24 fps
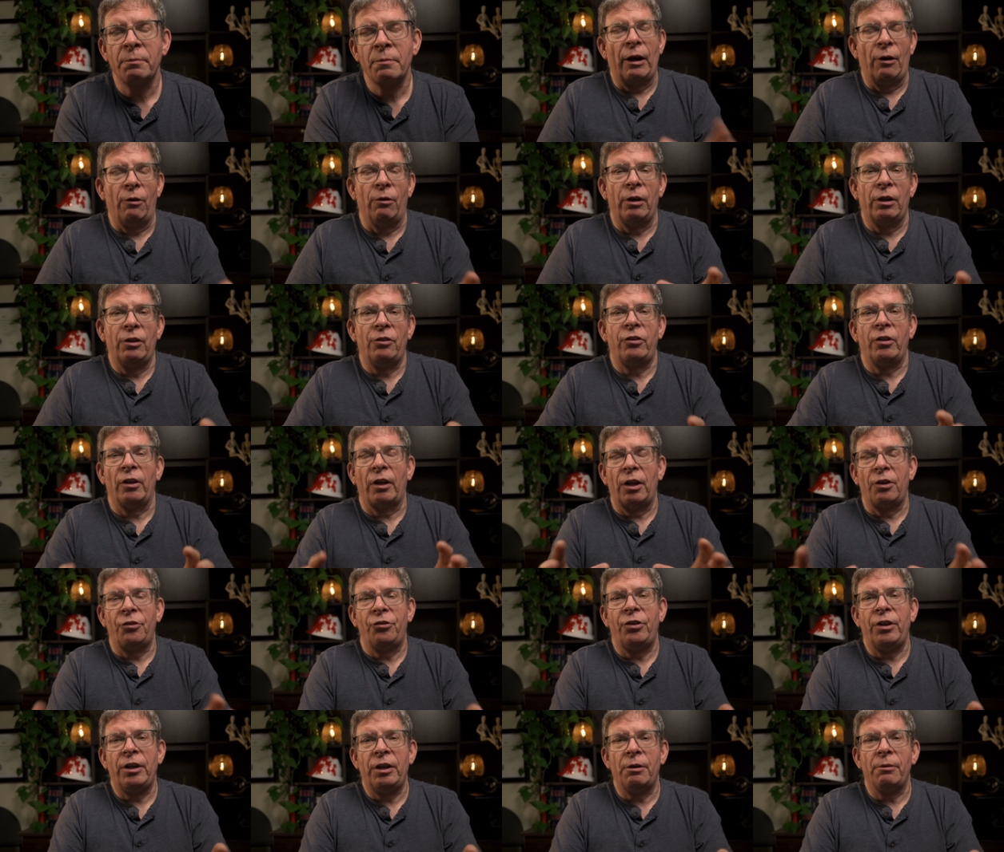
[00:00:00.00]
Now, until I
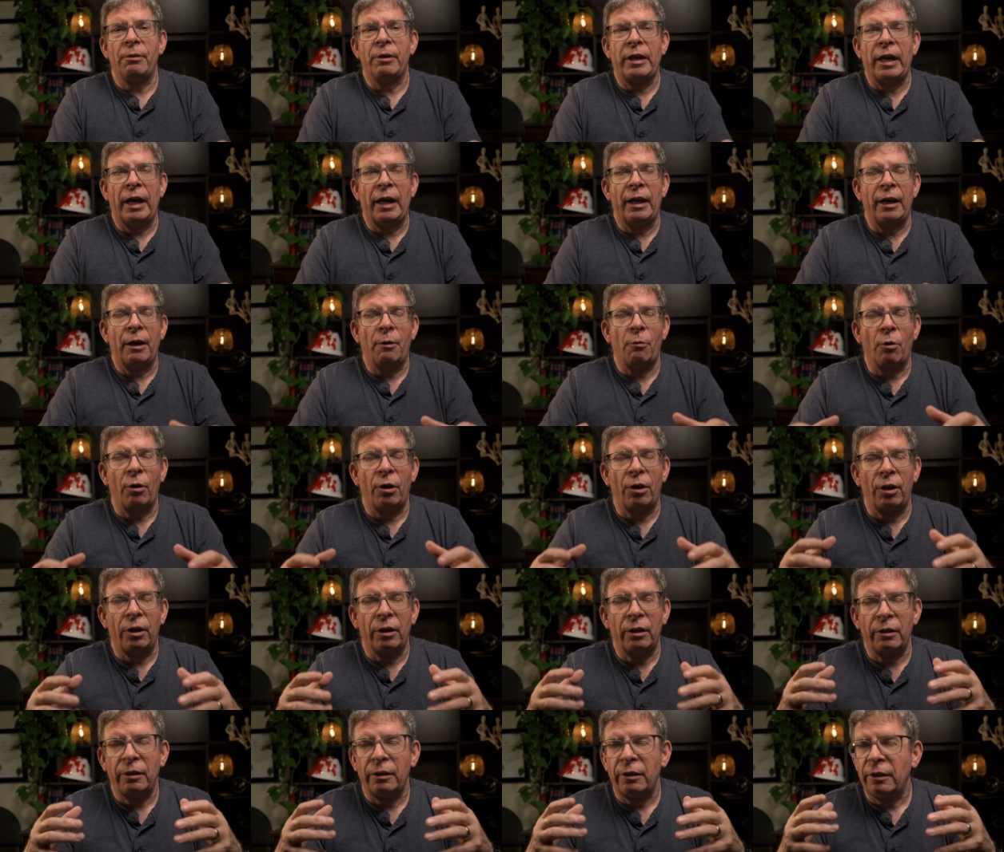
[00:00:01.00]
see you again, I
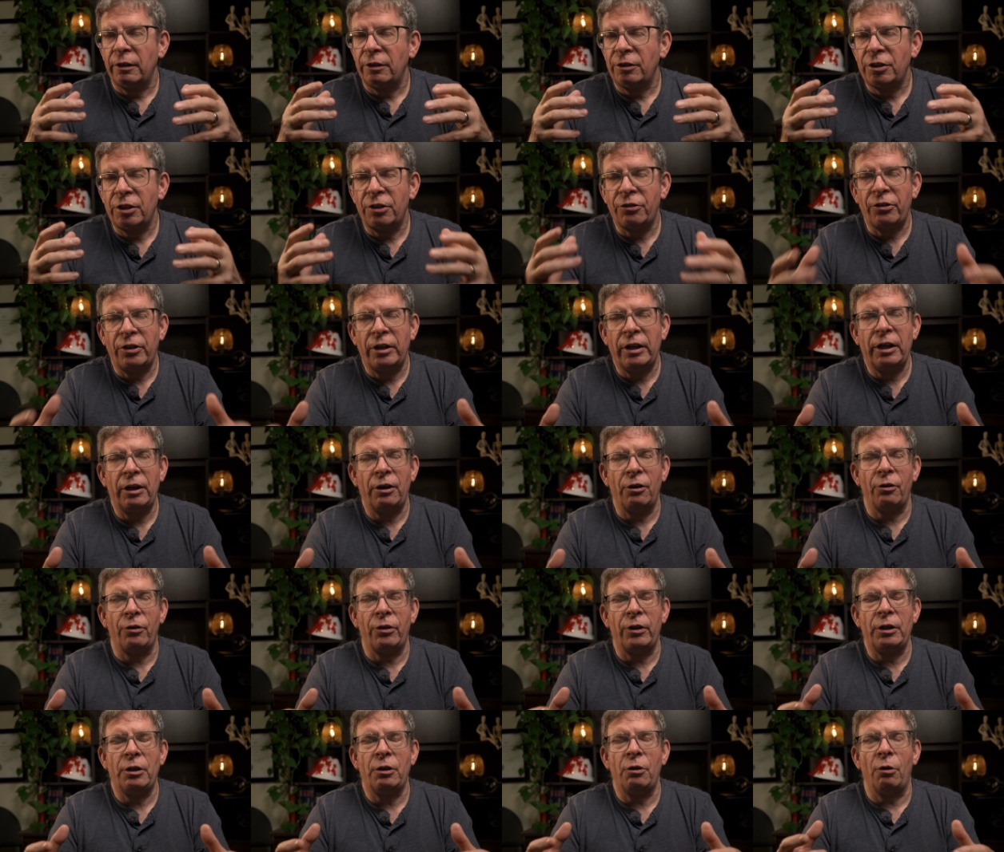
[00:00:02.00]
want to just
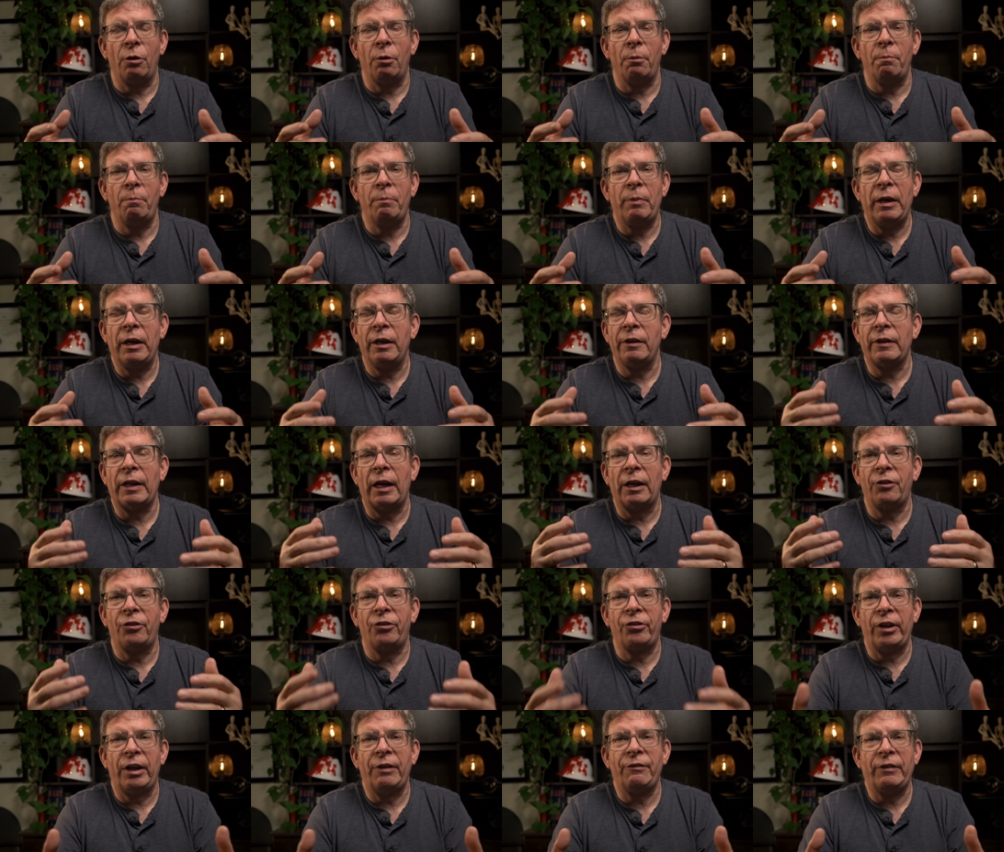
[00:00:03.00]
hear that you're being that
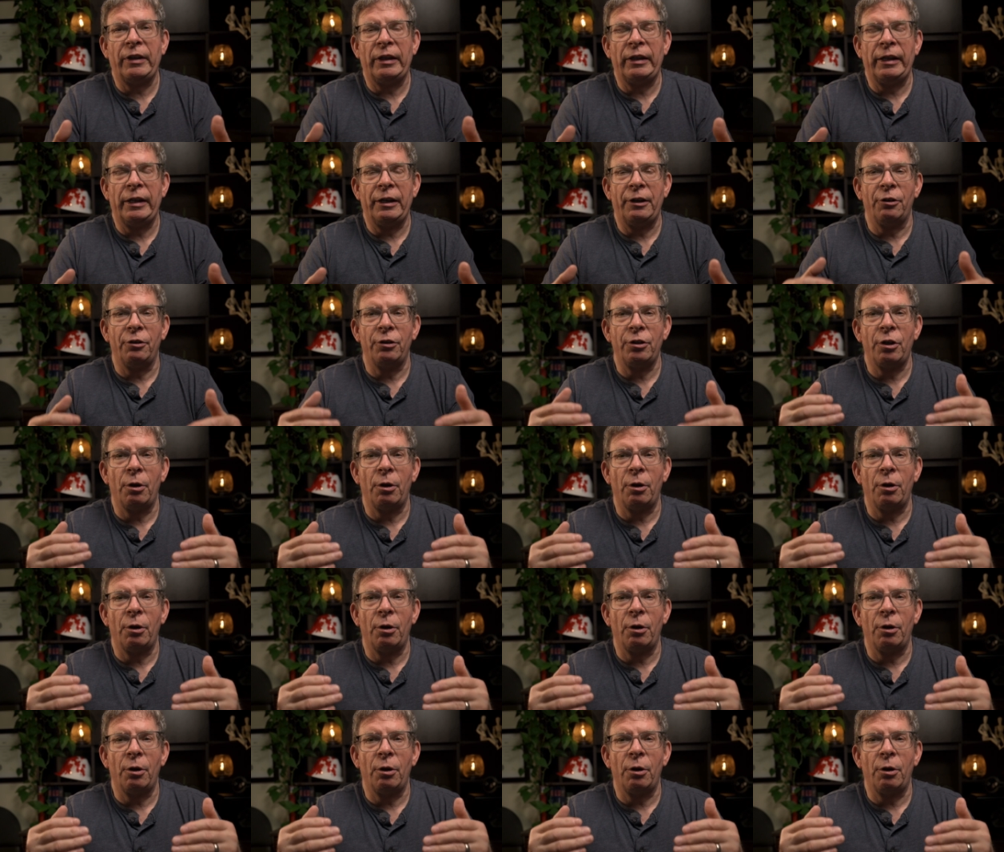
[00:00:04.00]
safety leader.